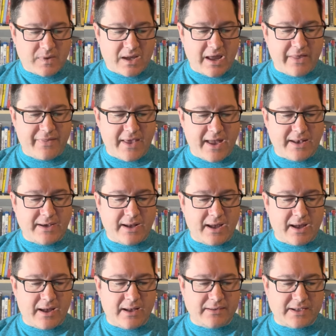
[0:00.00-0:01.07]
And then
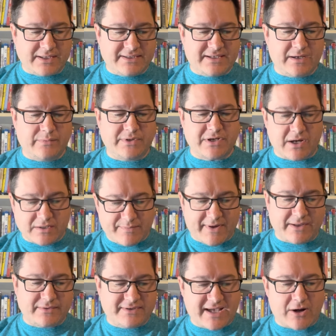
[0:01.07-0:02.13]
uh, let's see, we talked
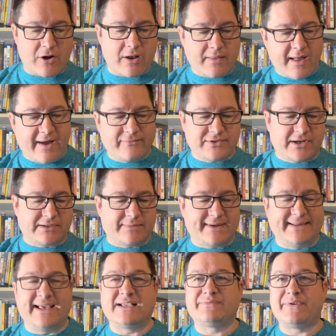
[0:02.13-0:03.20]
about Saturday Night Live. We talked
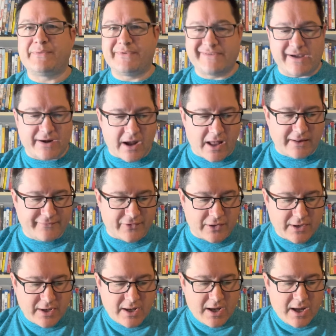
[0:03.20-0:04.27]
about last week with John Oliver.
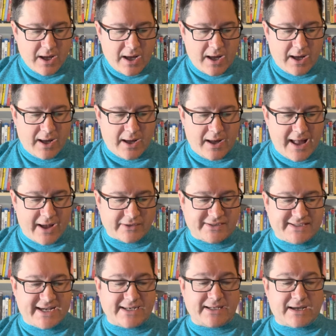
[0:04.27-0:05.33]
Uh,
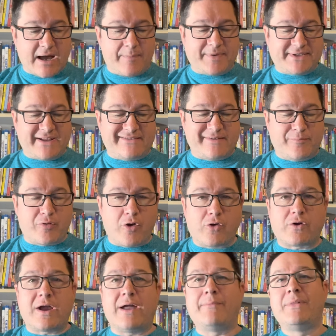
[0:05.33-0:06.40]
outstanding competition
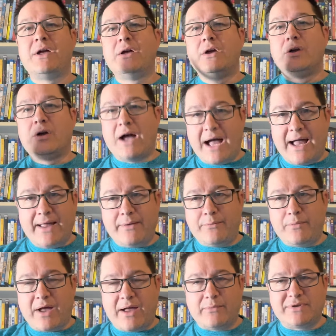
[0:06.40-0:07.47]
program. I,
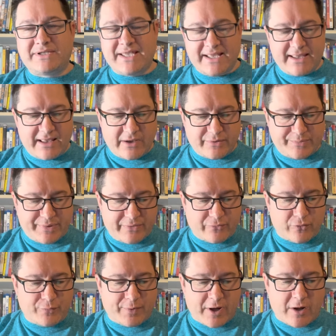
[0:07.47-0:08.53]
I was thinking it would be
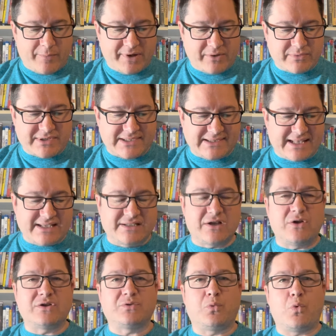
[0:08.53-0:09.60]
RuPaul, but it was
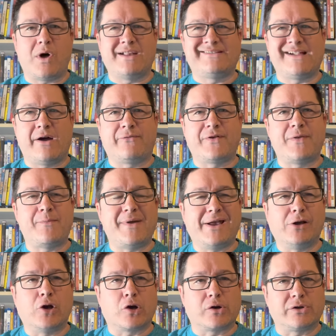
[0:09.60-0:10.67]
Lizzo's Watch Out for the
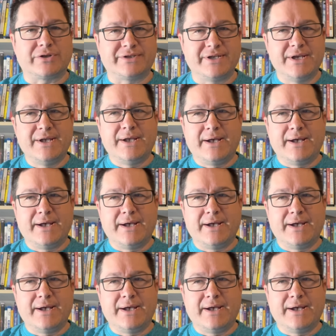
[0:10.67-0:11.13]
Big Girls.